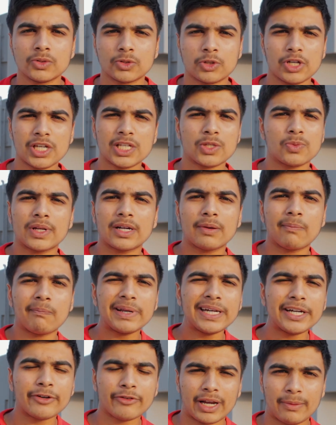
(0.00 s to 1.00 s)
So is when a
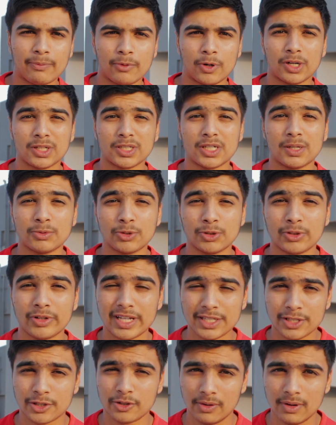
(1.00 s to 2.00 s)
mini tripod comes to the
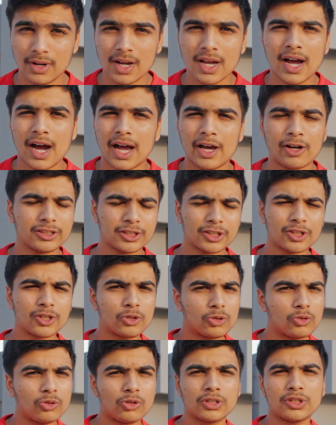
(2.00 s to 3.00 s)
rescue. I also
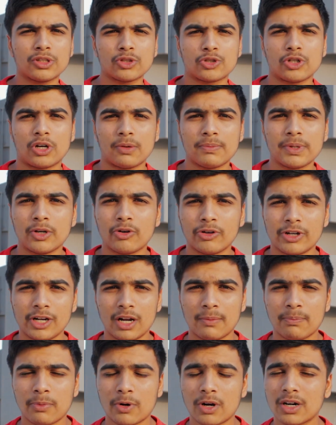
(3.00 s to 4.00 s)
do own the Joby
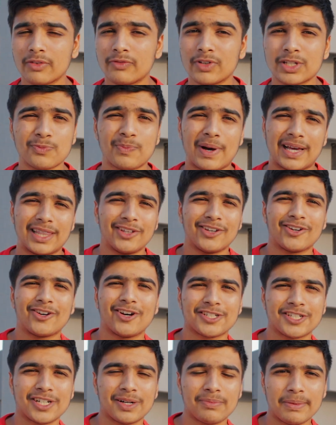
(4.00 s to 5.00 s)
Gorilla Pod which by the way
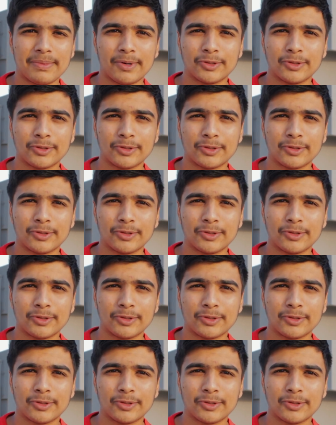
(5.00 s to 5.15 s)
costed me